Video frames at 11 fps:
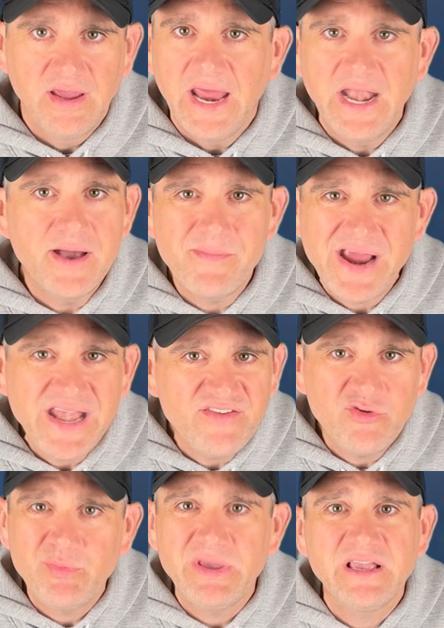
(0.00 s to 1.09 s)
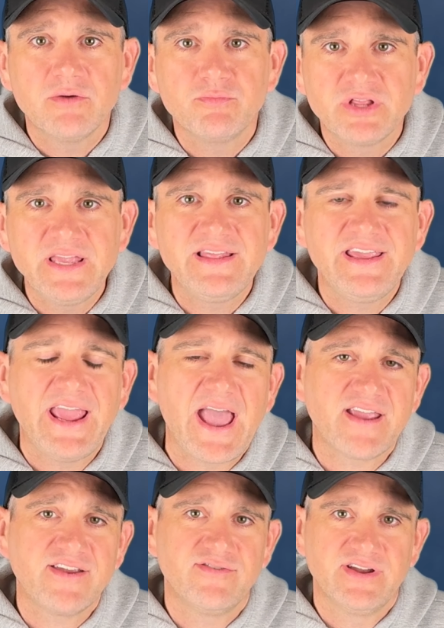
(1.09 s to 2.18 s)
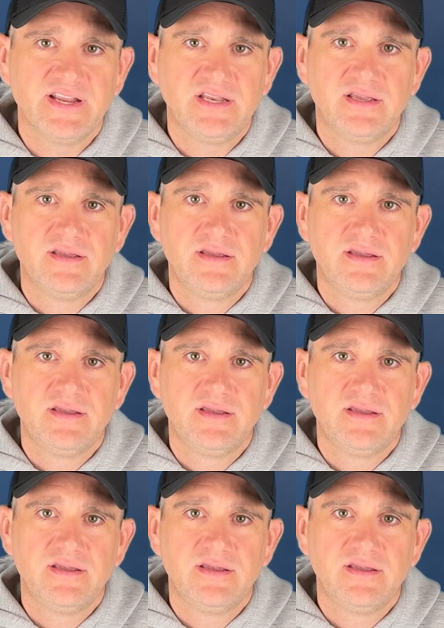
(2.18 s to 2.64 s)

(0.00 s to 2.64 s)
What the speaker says: And it might even be completely accurate.